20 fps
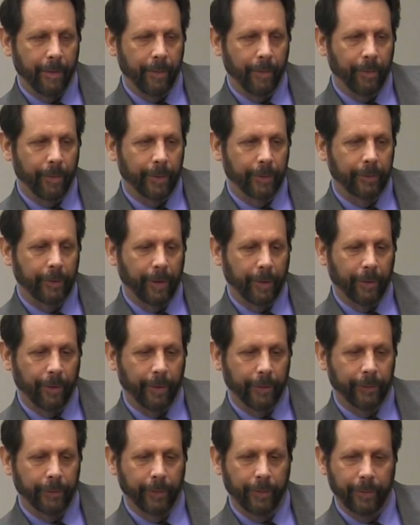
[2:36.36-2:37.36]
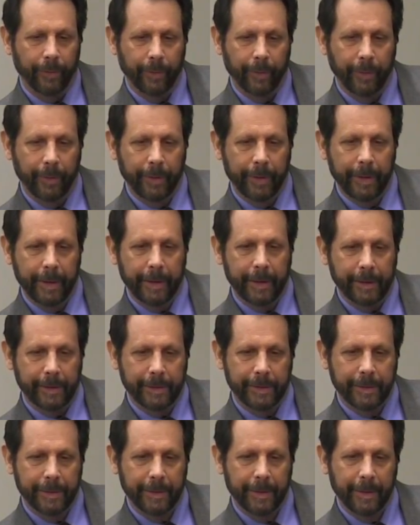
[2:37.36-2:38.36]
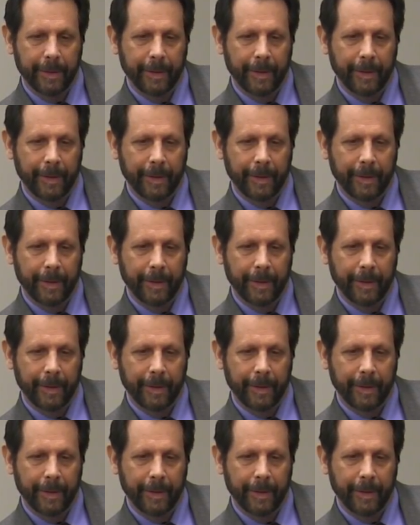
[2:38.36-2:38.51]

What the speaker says: Which are also these.